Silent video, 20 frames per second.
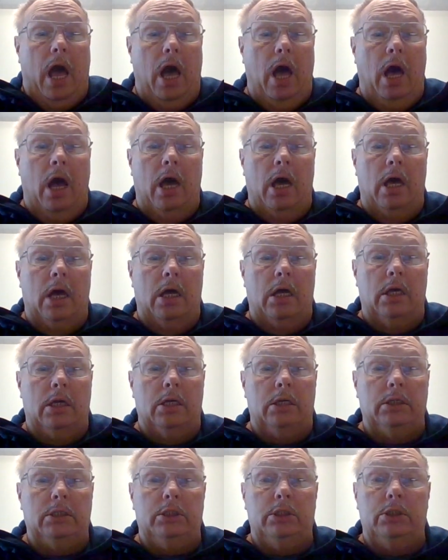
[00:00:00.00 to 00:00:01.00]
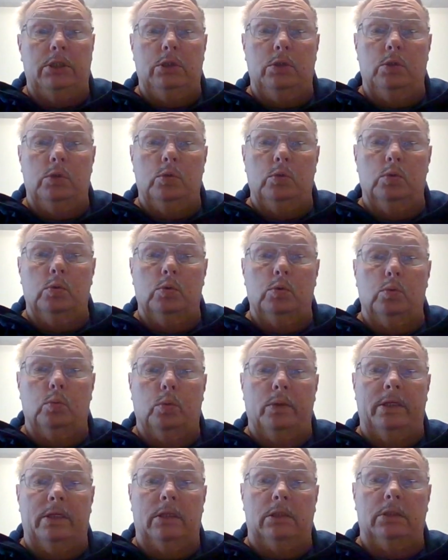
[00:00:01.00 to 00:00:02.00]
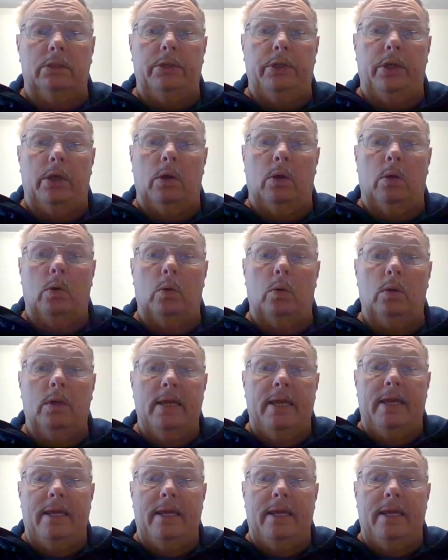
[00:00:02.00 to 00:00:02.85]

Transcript: uh, you will know